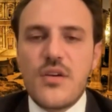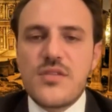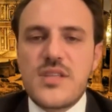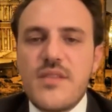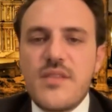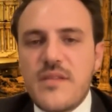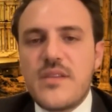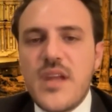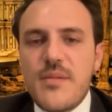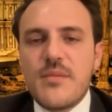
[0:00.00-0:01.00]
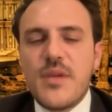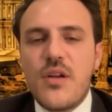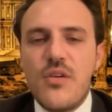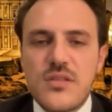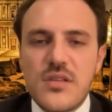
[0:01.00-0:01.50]
conservative therapy,
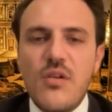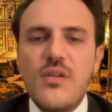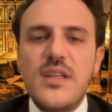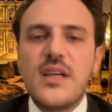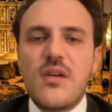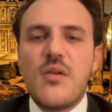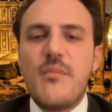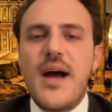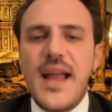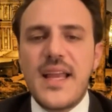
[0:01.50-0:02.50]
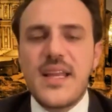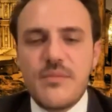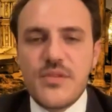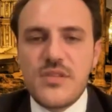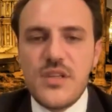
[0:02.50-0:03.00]
because only the combined
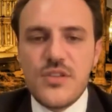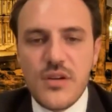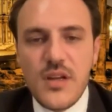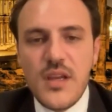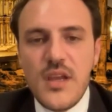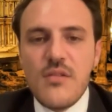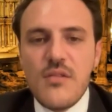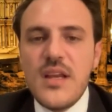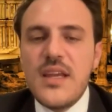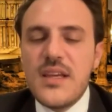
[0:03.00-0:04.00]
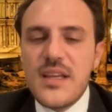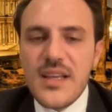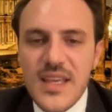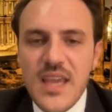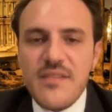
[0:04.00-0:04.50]
procedure really
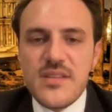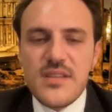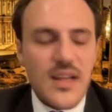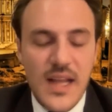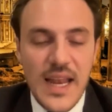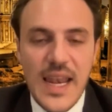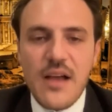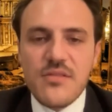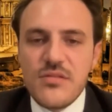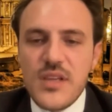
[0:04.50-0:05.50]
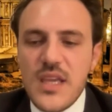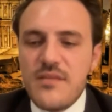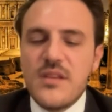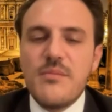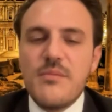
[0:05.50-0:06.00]
gives uh, allows to
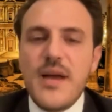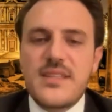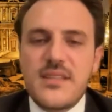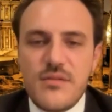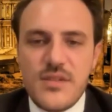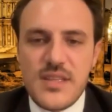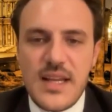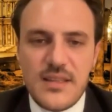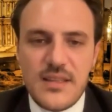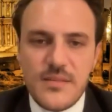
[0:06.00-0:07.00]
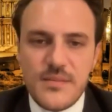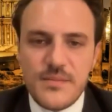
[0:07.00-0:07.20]
give the best results.